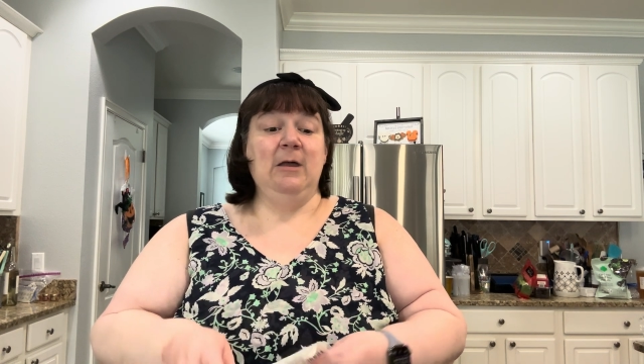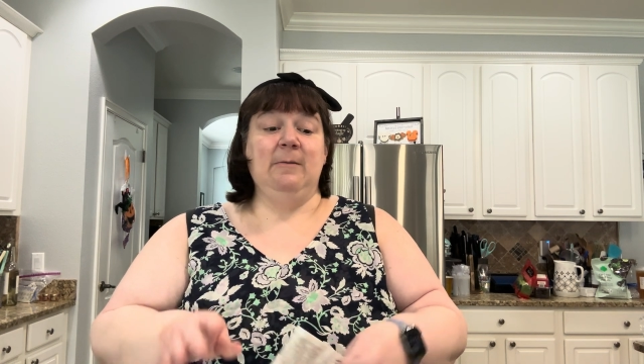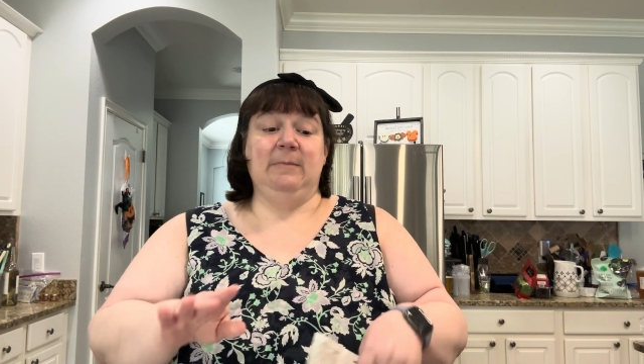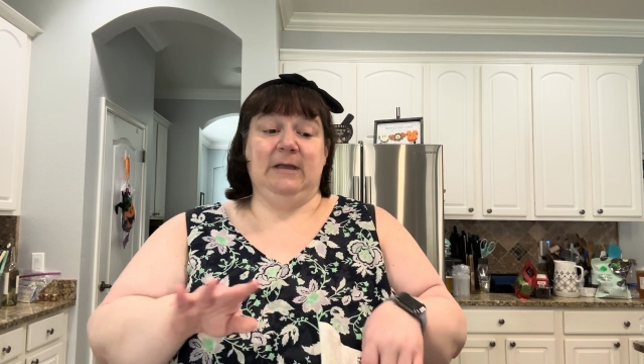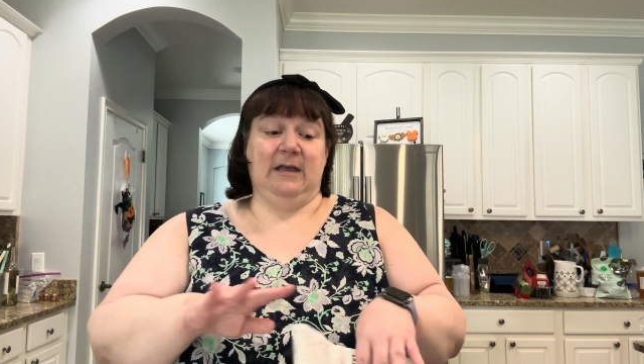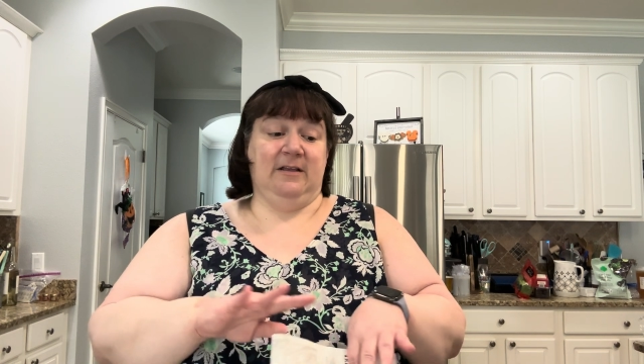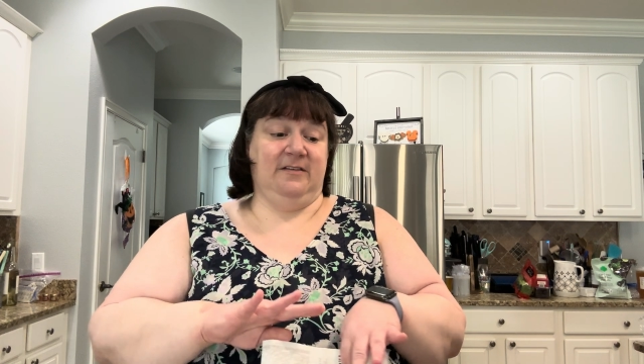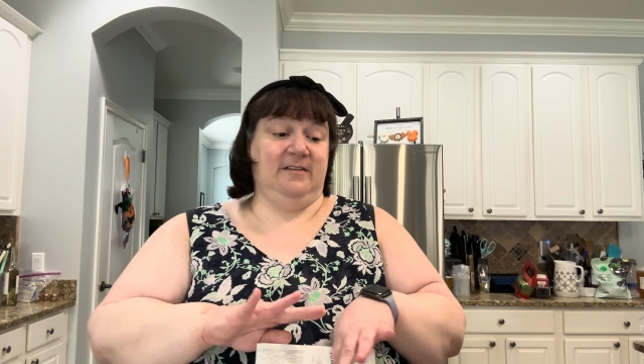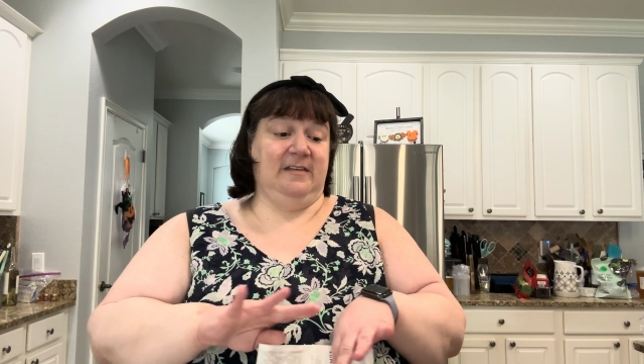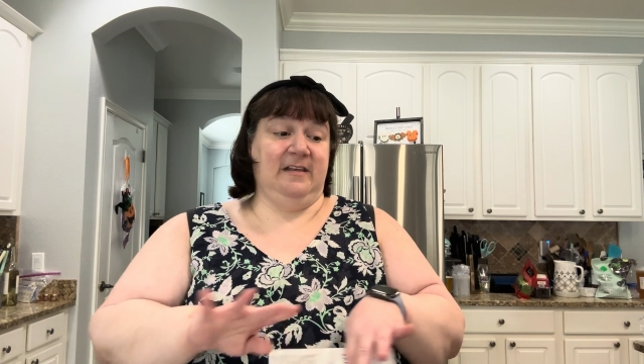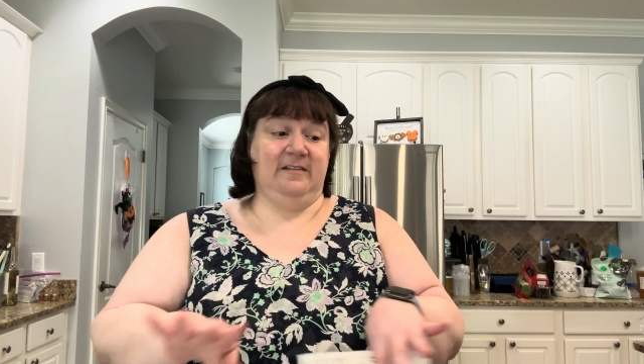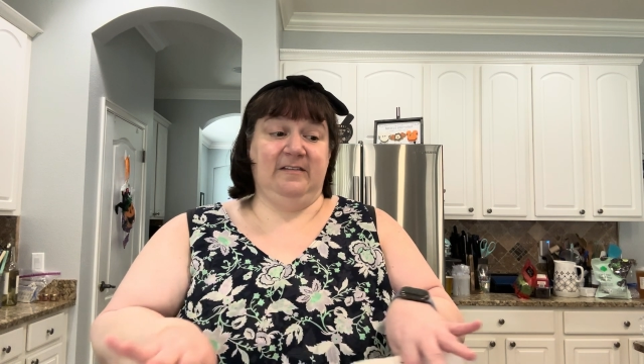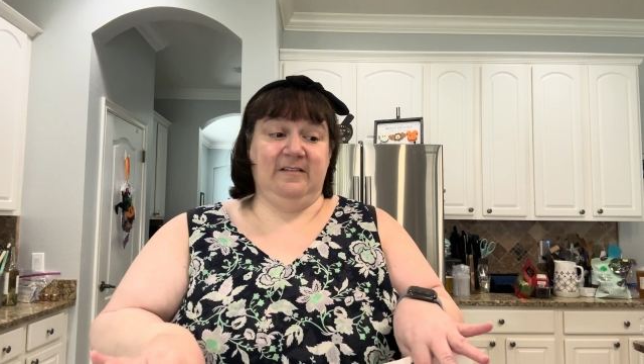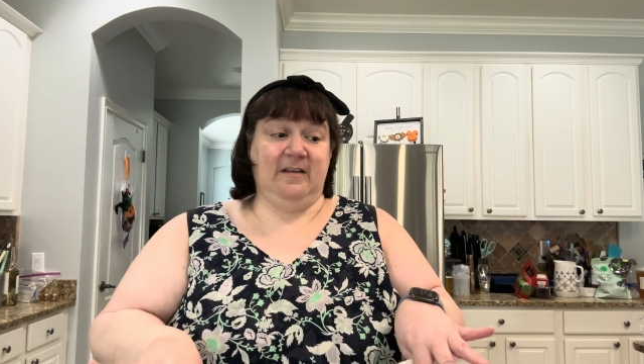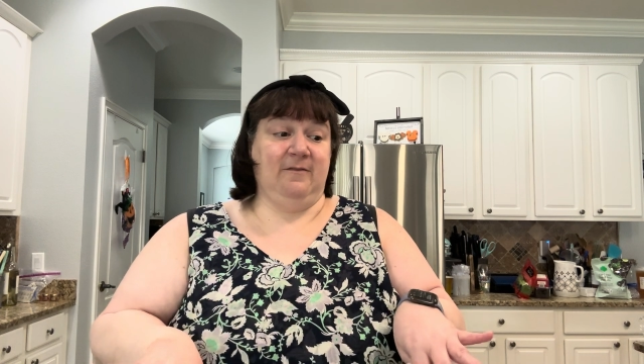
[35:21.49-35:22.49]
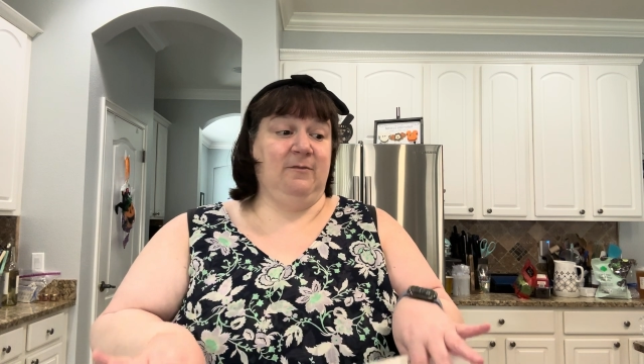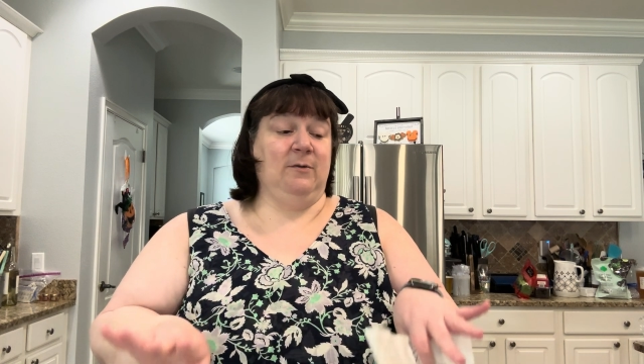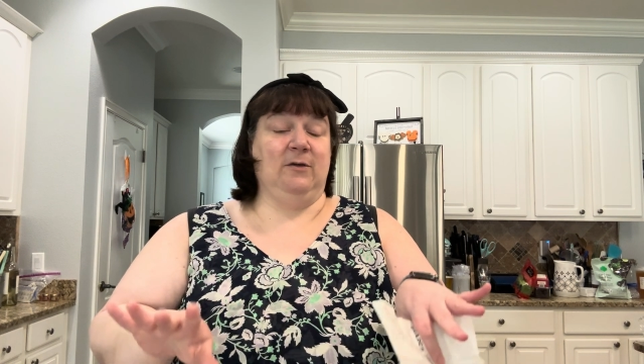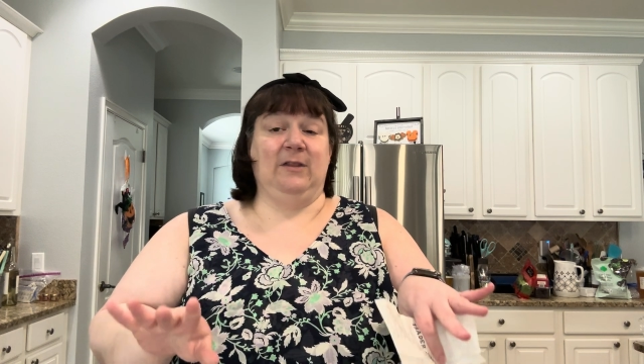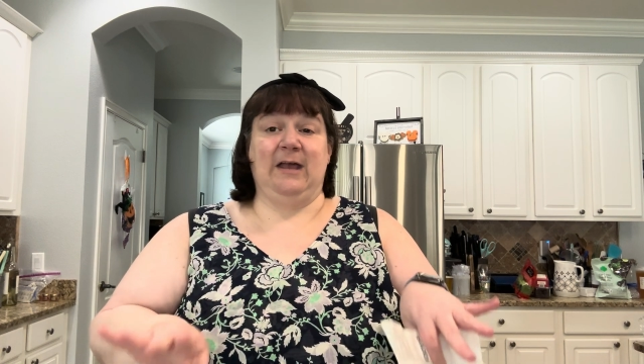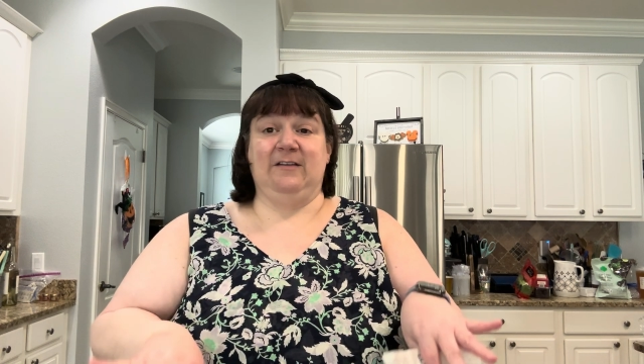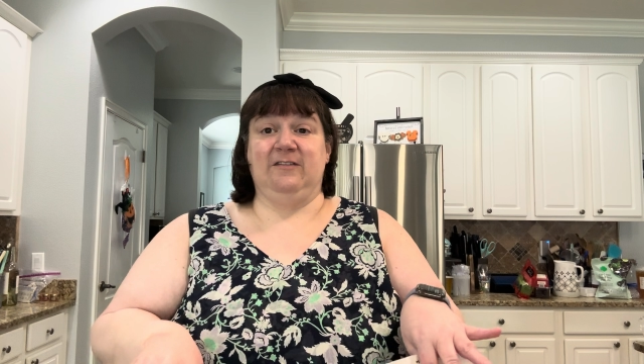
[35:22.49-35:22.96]
because this stuff
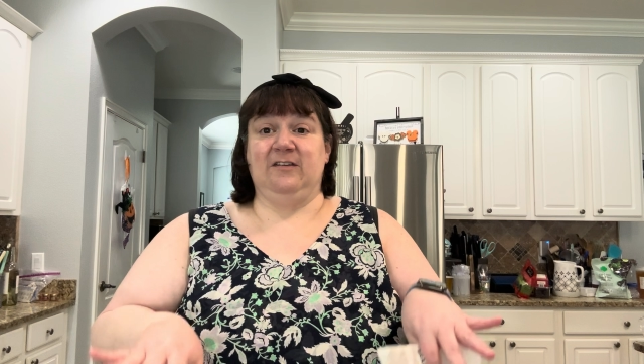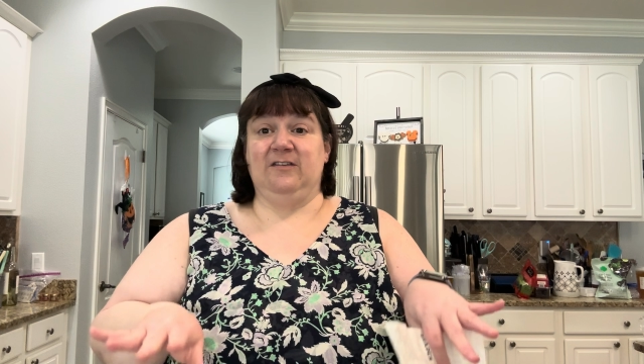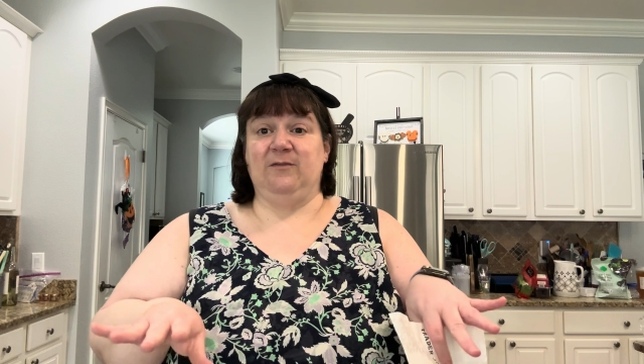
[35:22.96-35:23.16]
will last us